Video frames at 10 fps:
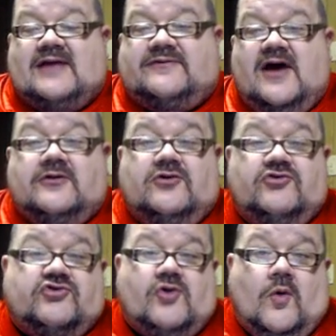how you
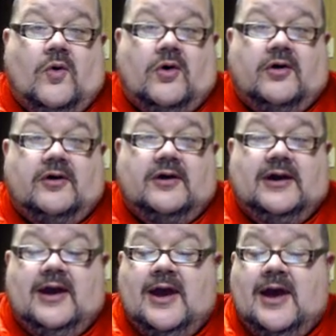score.
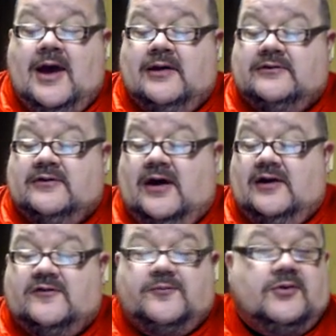And uh,
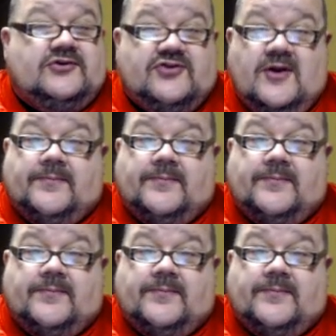it's pretty simple